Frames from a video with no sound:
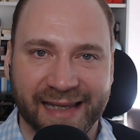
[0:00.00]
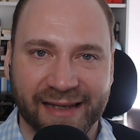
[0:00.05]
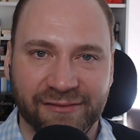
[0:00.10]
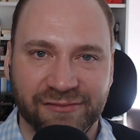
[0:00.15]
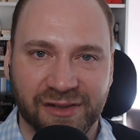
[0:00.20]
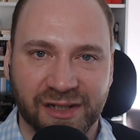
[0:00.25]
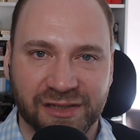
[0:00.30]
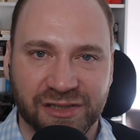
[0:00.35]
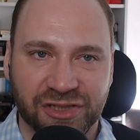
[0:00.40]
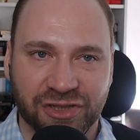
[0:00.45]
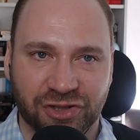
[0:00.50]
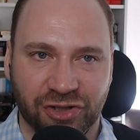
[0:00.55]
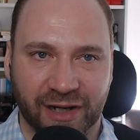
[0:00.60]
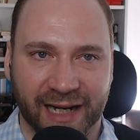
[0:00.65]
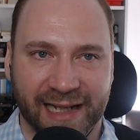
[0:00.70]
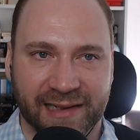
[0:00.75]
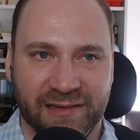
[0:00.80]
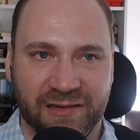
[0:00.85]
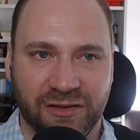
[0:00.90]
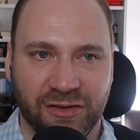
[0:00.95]
even a
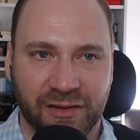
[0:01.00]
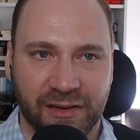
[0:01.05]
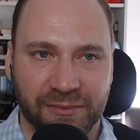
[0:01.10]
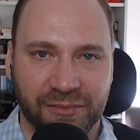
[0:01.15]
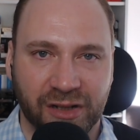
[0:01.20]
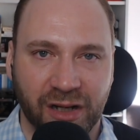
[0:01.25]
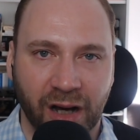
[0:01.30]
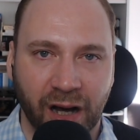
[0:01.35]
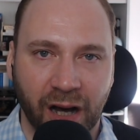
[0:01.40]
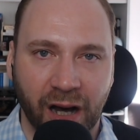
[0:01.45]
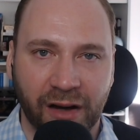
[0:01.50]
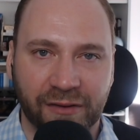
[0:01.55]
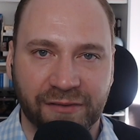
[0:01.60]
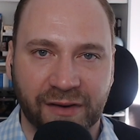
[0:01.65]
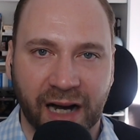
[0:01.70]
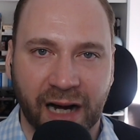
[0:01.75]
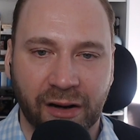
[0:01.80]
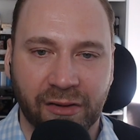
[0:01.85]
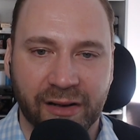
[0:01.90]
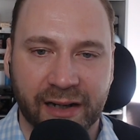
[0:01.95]
transcript
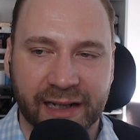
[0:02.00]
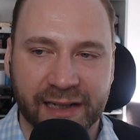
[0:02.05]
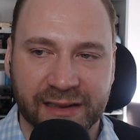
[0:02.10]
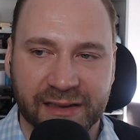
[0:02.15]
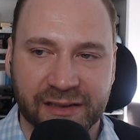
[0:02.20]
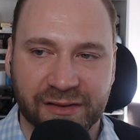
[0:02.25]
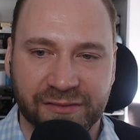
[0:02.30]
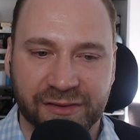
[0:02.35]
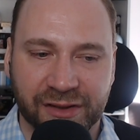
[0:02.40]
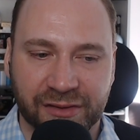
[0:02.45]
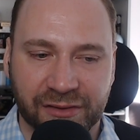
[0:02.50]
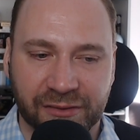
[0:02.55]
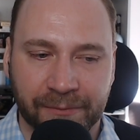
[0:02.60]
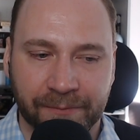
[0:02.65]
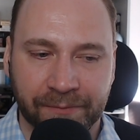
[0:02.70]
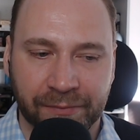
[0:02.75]
of our interview.